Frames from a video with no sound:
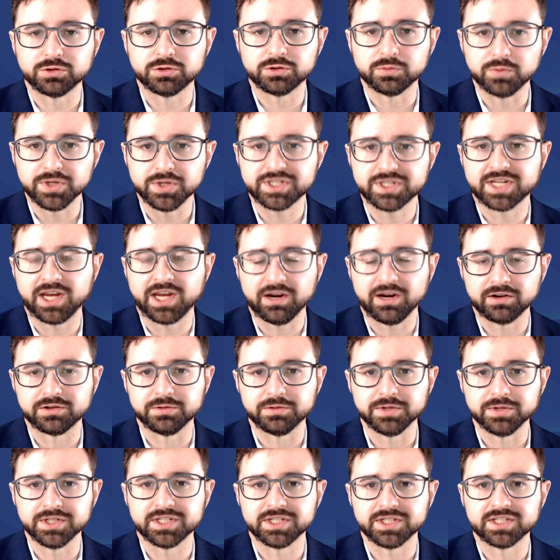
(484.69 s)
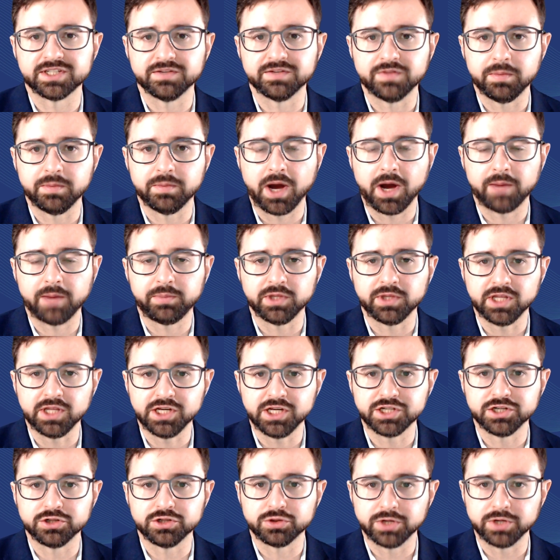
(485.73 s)
risk characteristics of the
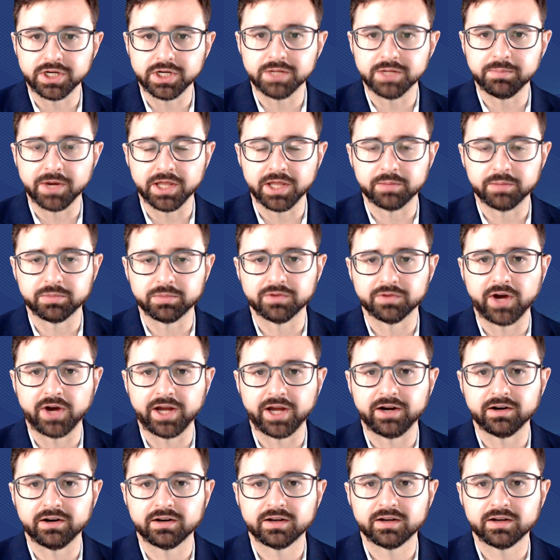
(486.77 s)
population treated by the provider.